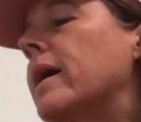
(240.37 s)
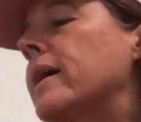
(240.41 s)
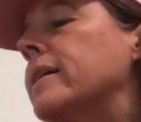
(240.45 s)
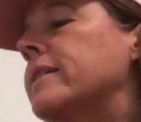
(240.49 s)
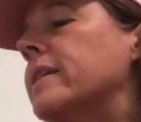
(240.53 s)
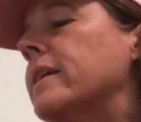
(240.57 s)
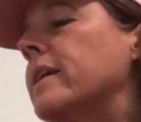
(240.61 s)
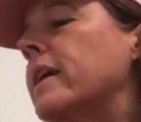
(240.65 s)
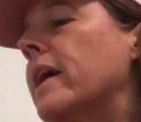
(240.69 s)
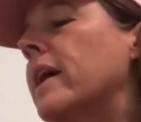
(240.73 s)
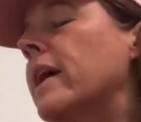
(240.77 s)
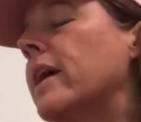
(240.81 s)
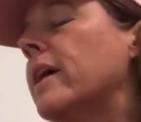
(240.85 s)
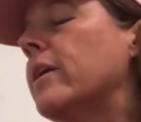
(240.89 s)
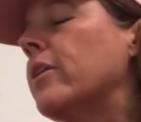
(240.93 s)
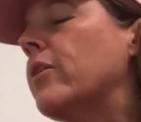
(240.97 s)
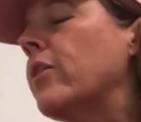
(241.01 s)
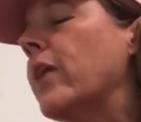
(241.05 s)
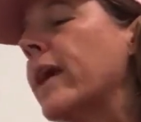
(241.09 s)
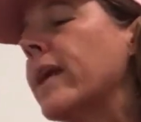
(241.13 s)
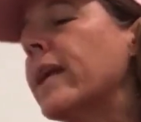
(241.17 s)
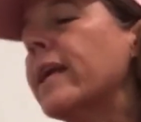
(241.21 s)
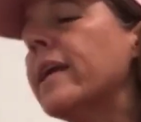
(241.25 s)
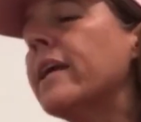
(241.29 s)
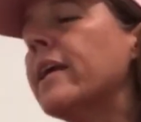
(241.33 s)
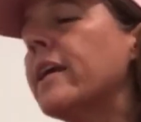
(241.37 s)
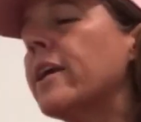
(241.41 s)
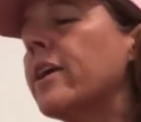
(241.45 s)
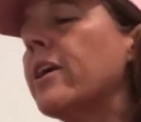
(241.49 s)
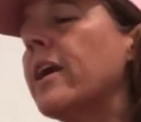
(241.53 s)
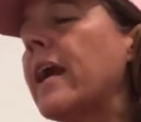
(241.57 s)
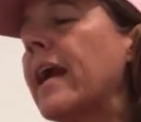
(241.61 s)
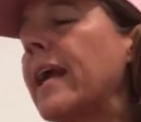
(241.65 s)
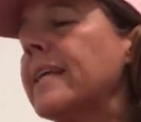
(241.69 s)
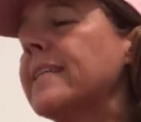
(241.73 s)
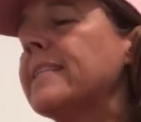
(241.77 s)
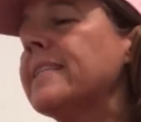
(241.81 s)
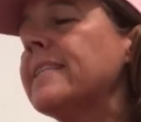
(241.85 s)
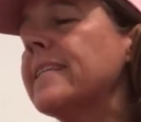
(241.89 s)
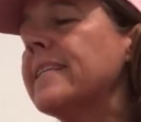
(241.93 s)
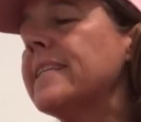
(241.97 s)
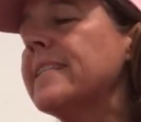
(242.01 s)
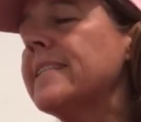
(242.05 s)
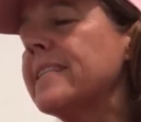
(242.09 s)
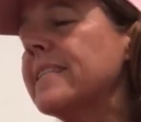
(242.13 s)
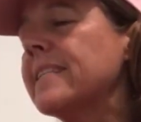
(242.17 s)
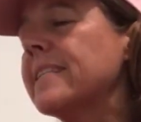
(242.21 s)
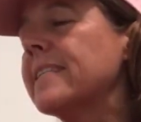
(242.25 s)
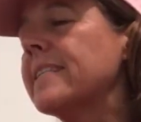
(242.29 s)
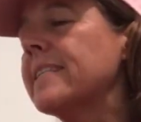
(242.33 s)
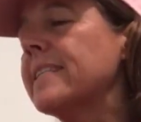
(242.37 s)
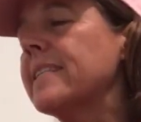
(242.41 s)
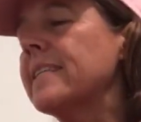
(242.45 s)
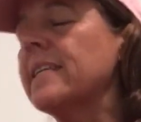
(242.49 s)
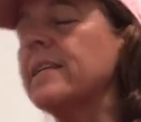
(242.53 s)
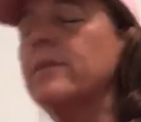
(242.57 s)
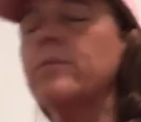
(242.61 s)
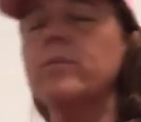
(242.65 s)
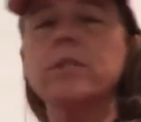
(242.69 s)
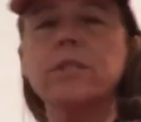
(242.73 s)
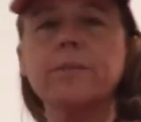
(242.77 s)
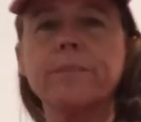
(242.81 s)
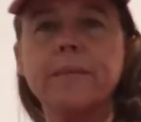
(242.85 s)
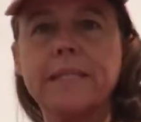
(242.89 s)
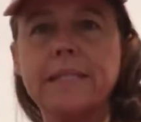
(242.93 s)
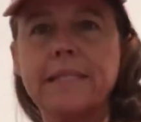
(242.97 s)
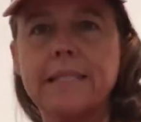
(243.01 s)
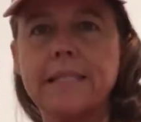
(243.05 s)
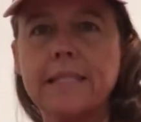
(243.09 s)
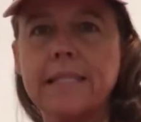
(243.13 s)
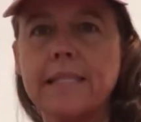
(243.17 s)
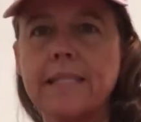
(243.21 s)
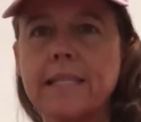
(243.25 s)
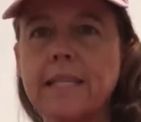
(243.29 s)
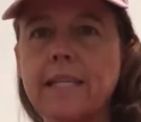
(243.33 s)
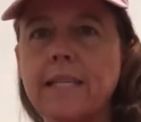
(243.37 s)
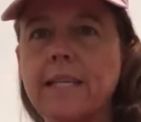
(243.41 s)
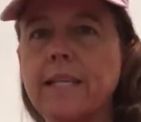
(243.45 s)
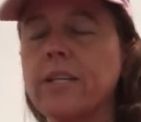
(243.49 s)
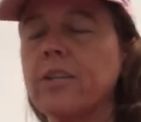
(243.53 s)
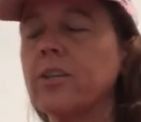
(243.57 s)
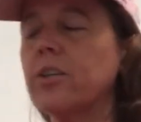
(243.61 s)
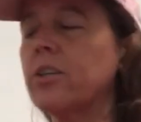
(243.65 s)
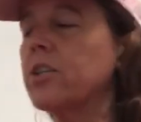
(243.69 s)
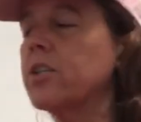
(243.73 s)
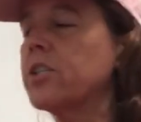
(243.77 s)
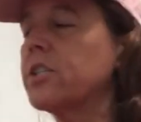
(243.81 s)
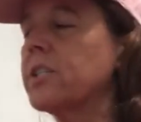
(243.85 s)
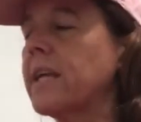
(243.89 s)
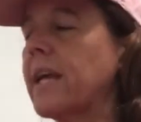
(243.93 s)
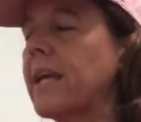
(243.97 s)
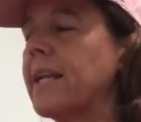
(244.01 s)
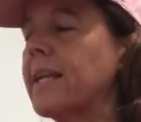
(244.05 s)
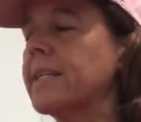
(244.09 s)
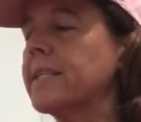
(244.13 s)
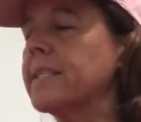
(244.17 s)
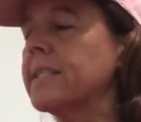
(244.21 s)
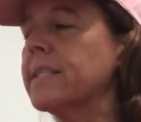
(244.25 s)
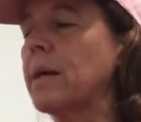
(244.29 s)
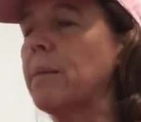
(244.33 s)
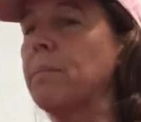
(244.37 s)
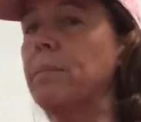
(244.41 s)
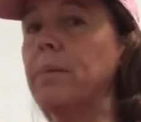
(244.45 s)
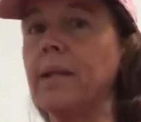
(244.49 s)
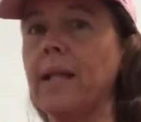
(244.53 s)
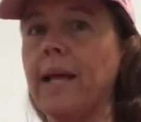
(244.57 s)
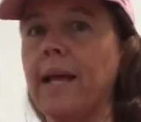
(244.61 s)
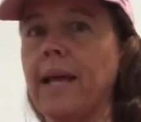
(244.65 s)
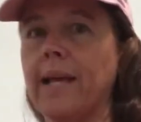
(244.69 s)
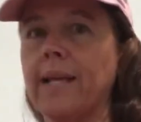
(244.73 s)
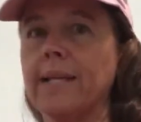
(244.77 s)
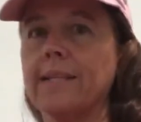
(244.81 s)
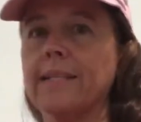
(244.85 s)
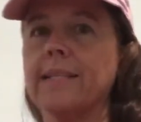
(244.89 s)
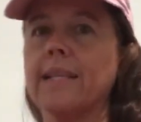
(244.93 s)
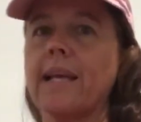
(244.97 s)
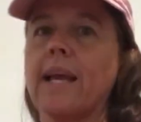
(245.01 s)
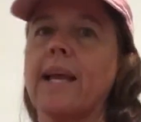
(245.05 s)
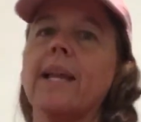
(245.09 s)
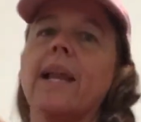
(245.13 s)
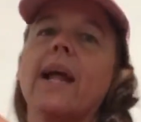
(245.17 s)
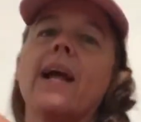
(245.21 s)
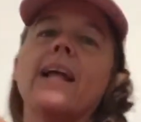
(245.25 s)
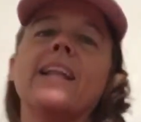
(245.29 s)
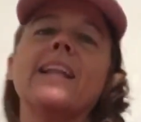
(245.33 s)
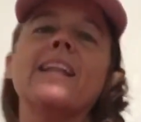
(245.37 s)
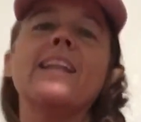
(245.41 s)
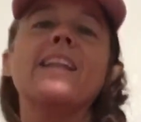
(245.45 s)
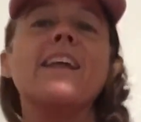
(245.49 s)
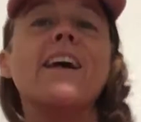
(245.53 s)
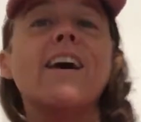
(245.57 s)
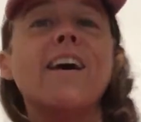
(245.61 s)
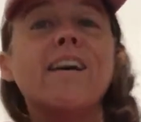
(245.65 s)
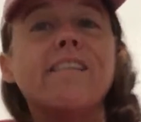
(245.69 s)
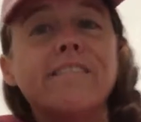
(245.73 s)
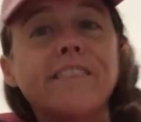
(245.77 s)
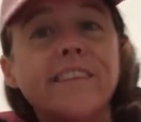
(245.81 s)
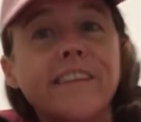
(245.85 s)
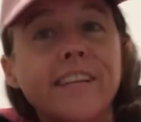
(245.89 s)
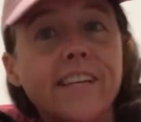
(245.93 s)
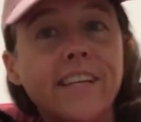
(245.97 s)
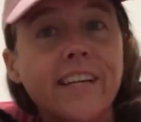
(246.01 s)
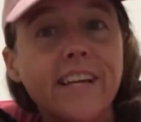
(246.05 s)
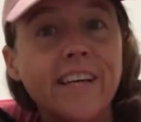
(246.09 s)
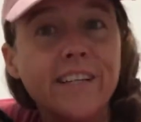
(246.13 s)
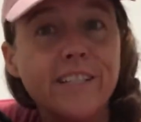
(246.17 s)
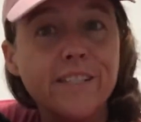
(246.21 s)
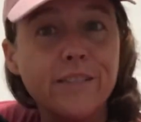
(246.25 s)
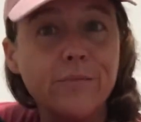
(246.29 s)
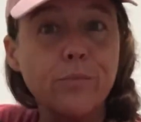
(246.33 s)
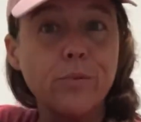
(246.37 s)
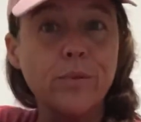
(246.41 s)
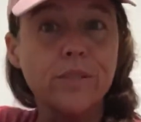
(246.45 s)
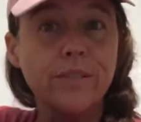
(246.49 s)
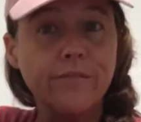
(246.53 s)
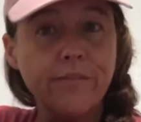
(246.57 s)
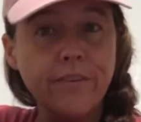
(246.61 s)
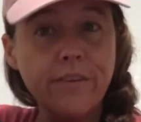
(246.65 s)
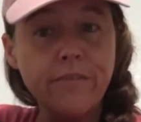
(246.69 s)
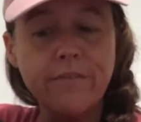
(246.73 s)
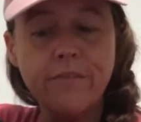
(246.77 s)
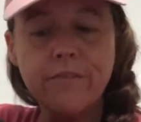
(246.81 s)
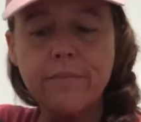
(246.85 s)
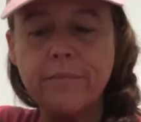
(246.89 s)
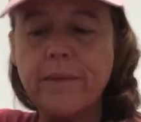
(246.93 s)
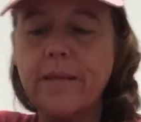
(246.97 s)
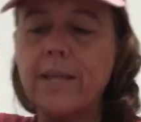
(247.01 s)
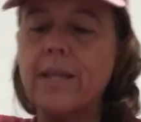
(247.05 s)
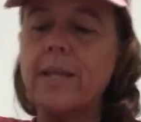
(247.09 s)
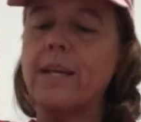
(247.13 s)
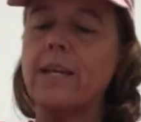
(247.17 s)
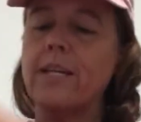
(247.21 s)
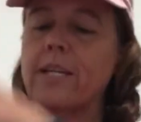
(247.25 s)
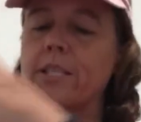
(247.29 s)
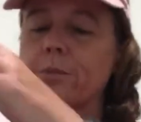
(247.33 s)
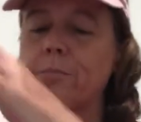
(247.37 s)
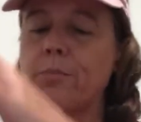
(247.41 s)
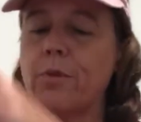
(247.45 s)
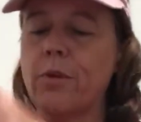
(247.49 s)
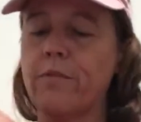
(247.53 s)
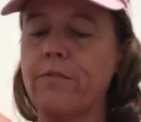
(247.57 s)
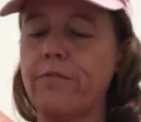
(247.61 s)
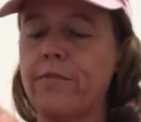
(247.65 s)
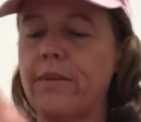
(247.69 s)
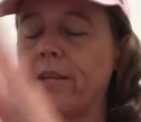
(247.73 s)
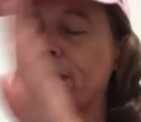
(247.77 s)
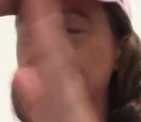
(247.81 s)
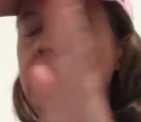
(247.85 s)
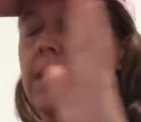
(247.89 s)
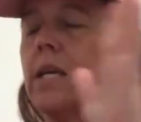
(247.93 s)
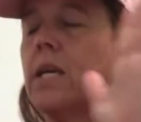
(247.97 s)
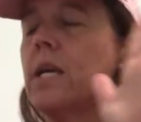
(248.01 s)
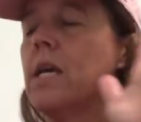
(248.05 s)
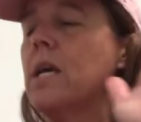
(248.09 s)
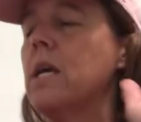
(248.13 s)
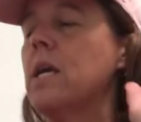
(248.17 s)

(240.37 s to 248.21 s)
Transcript: It's a Granite Gear AC 60, which means 60 liters, and it's a Blaze, and I love it. It was fit for me, and it's perfect,